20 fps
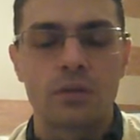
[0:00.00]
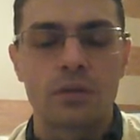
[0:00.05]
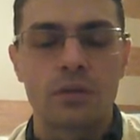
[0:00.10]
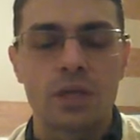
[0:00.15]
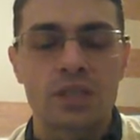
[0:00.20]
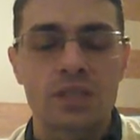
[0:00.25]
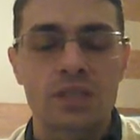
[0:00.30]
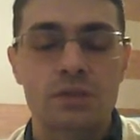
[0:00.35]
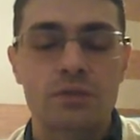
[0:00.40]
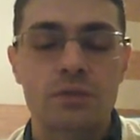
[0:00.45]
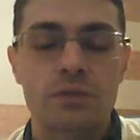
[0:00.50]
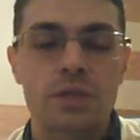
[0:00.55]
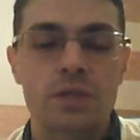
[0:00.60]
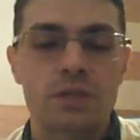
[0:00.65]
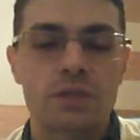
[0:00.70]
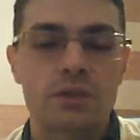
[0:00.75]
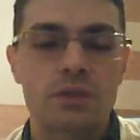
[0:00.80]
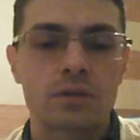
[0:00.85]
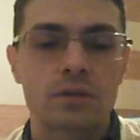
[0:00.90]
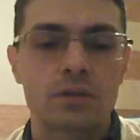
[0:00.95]
That's the
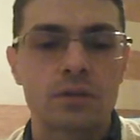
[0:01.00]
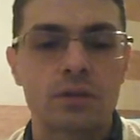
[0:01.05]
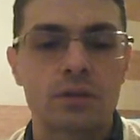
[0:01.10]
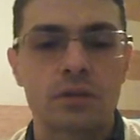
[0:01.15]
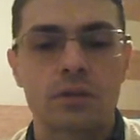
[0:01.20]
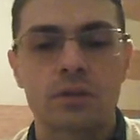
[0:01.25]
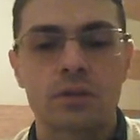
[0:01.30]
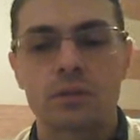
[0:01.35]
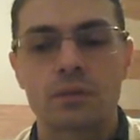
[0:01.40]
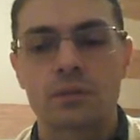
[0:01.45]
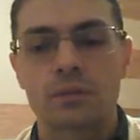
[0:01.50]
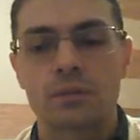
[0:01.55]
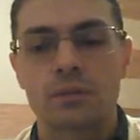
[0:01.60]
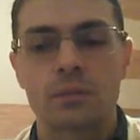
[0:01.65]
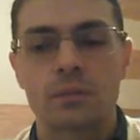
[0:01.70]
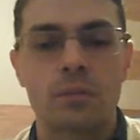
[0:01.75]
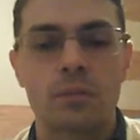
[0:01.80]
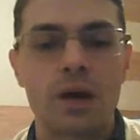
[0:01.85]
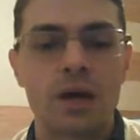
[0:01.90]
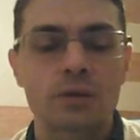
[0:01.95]
reason
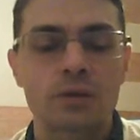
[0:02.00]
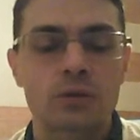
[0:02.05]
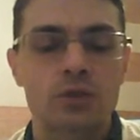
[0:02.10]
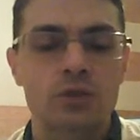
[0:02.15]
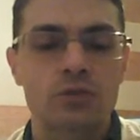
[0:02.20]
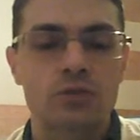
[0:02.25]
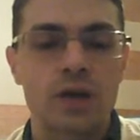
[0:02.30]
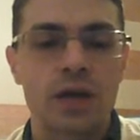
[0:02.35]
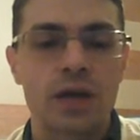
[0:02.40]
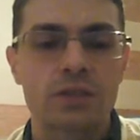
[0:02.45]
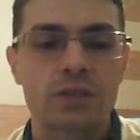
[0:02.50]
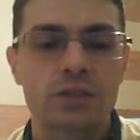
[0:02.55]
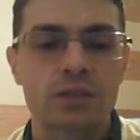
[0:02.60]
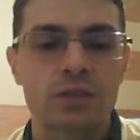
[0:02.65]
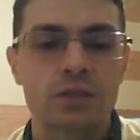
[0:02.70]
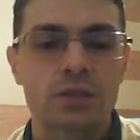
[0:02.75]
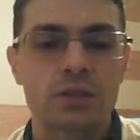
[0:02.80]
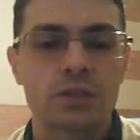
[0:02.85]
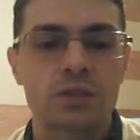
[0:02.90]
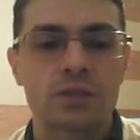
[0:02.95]
Magnus tried
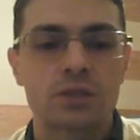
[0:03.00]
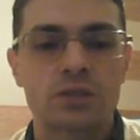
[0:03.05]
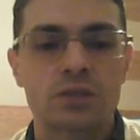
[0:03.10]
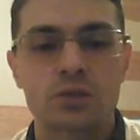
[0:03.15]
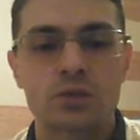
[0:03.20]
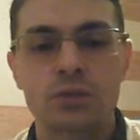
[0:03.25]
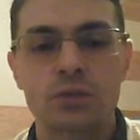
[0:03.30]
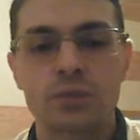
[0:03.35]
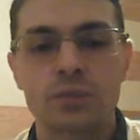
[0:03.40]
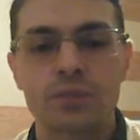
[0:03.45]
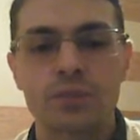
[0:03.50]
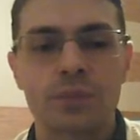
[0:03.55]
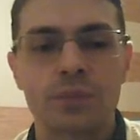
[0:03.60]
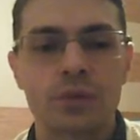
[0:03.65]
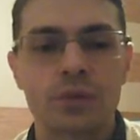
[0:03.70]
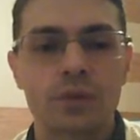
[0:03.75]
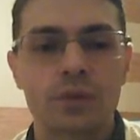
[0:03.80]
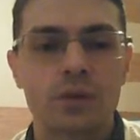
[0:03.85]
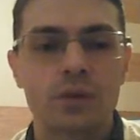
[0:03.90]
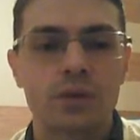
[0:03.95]
to
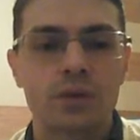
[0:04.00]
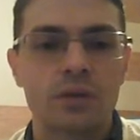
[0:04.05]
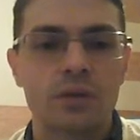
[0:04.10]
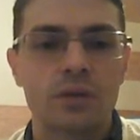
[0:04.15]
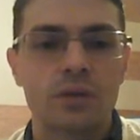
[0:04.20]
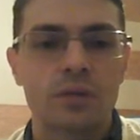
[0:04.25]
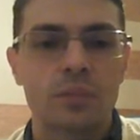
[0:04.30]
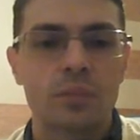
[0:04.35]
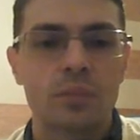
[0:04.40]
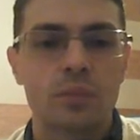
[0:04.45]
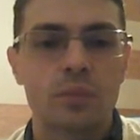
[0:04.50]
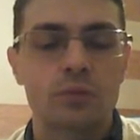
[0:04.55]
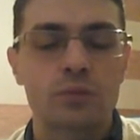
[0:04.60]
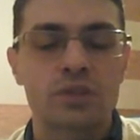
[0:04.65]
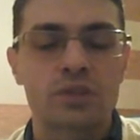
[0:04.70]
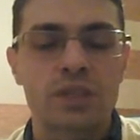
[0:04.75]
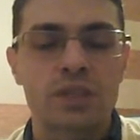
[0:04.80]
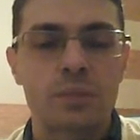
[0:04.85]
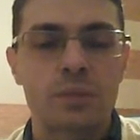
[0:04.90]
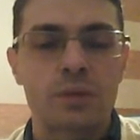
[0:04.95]
put
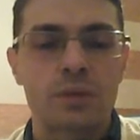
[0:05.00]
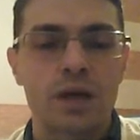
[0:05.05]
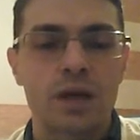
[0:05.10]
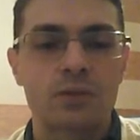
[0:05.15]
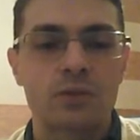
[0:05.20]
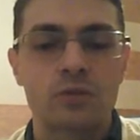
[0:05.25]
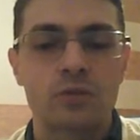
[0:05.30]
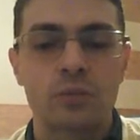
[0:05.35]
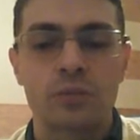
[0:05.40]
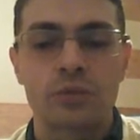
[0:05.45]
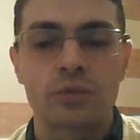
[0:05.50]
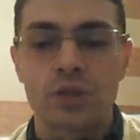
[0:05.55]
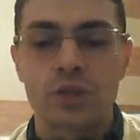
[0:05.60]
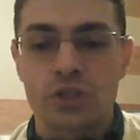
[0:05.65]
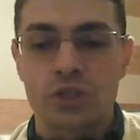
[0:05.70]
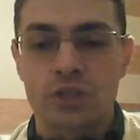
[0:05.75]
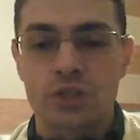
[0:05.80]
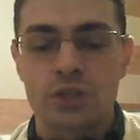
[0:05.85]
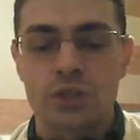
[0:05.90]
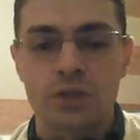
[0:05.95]
some kind of
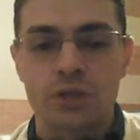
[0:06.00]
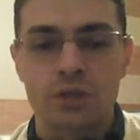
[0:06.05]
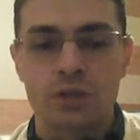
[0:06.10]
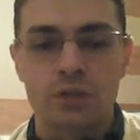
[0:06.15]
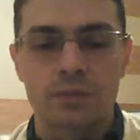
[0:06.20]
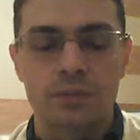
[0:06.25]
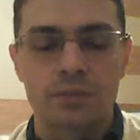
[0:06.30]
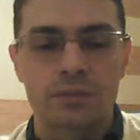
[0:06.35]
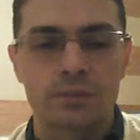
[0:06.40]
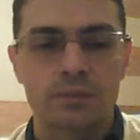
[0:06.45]
pressure here.